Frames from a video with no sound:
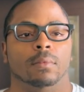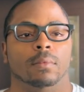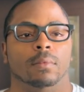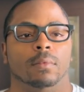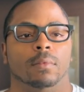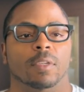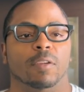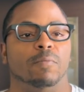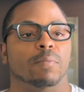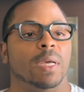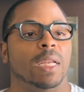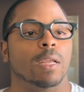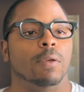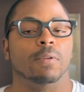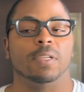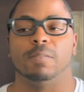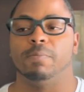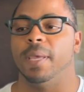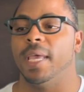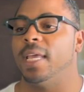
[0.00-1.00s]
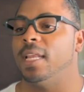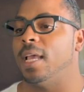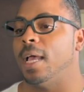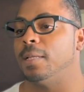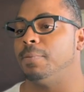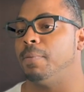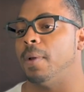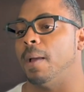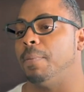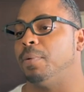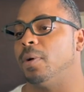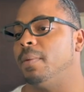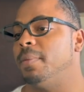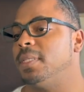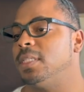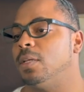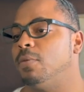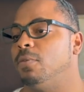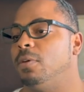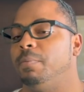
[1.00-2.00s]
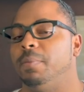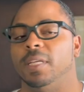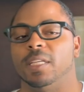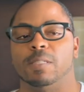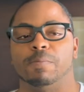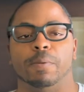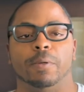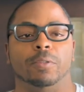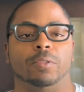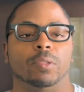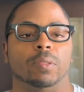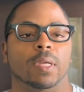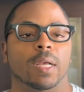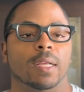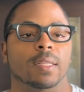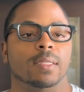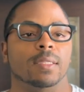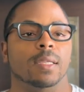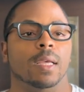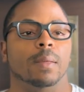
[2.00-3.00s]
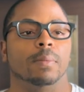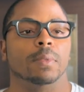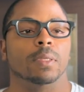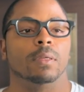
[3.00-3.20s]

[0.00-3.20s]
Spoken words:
If money was bad, I promise it wouldn't be a spiritual concept.